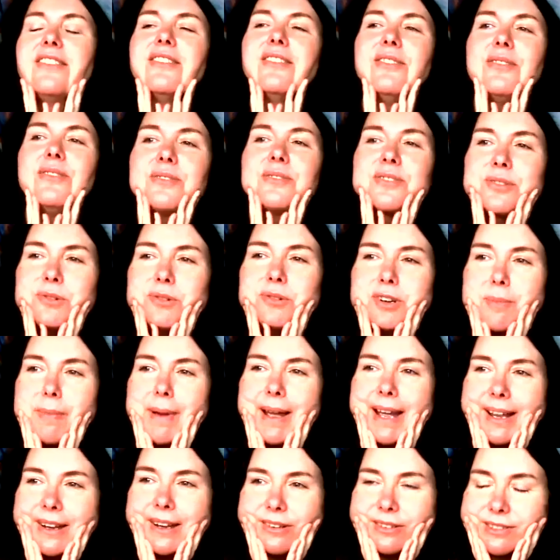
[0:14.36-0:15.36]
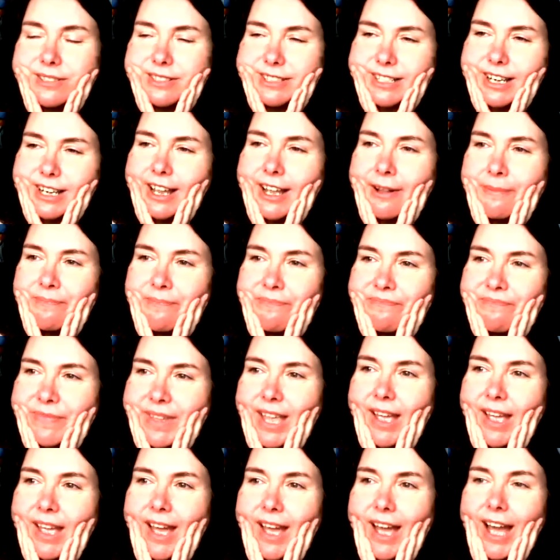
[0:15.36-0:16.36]
to talk about
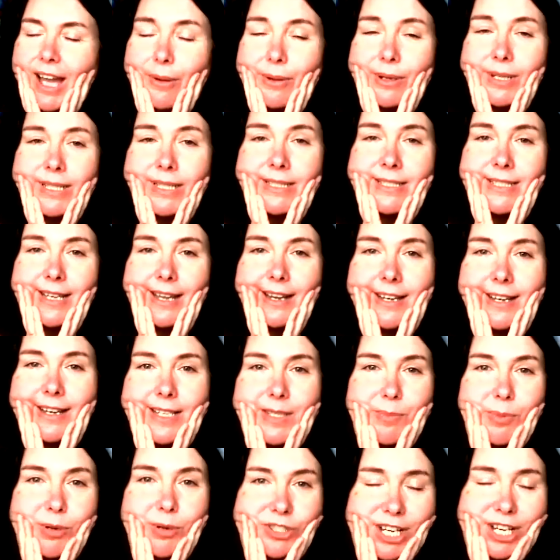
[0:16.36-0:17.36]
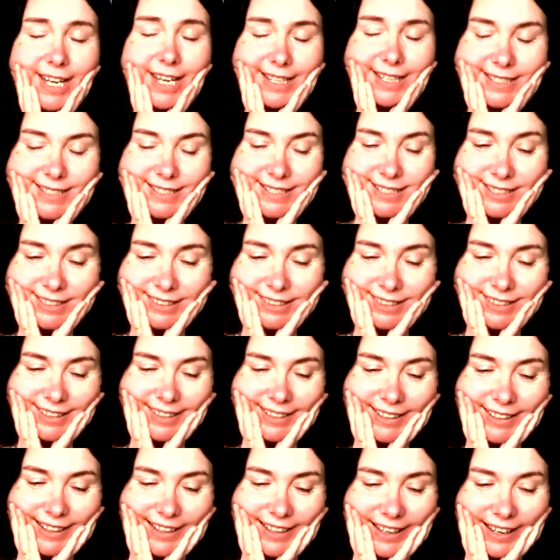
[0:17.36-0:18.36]
our Dailies project
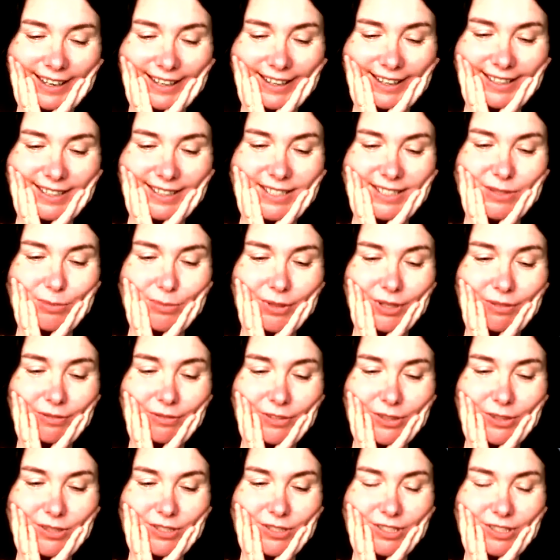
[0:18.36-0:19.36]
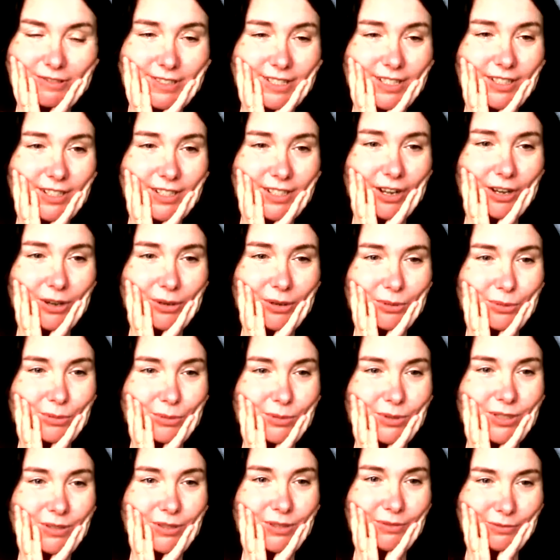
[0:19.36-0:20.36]
and what the future is going to
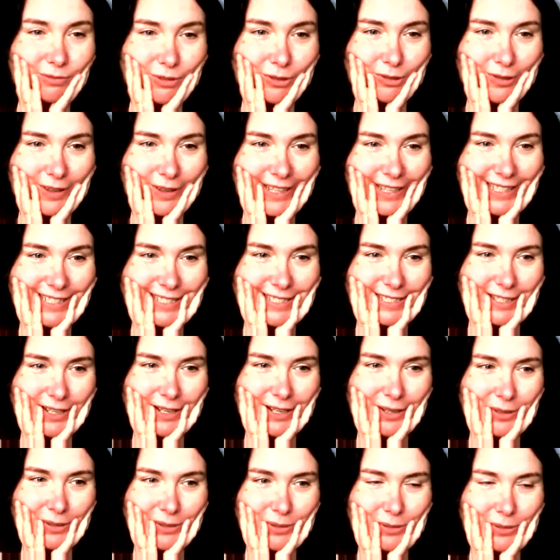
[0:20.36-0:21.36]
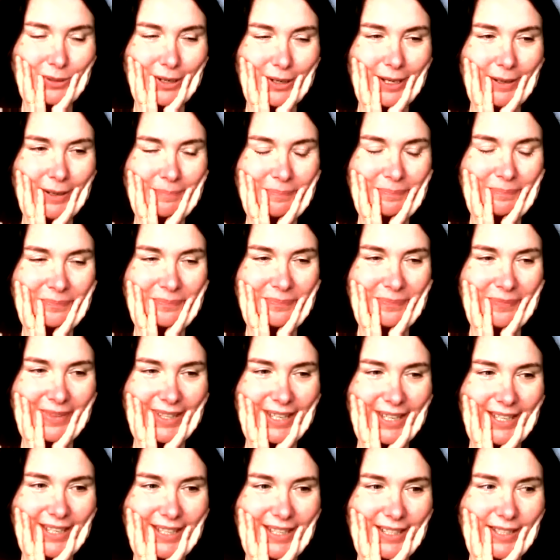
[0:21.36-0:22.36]
hold for it. So
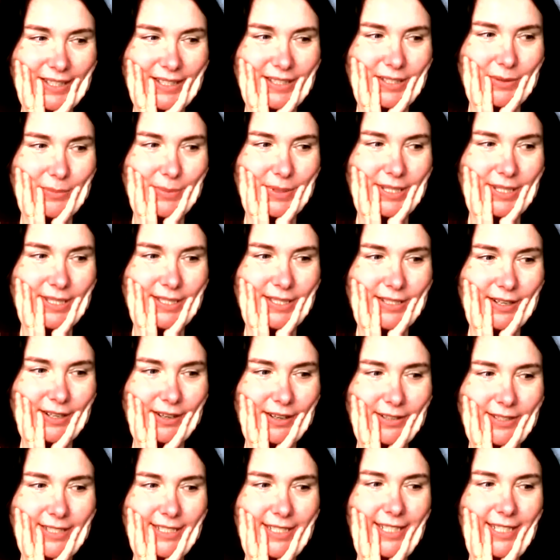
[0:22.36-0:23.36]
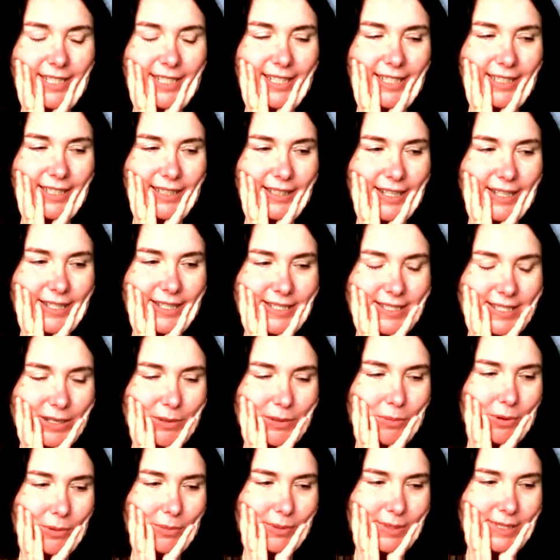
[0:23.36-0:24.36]
we started it, let's see,
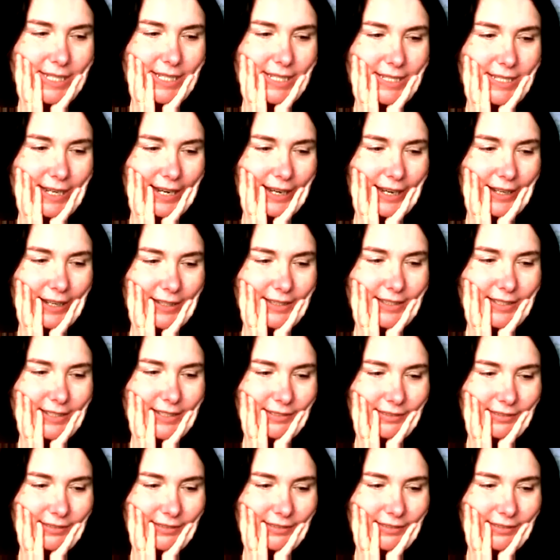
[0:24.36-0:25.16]
what was the date?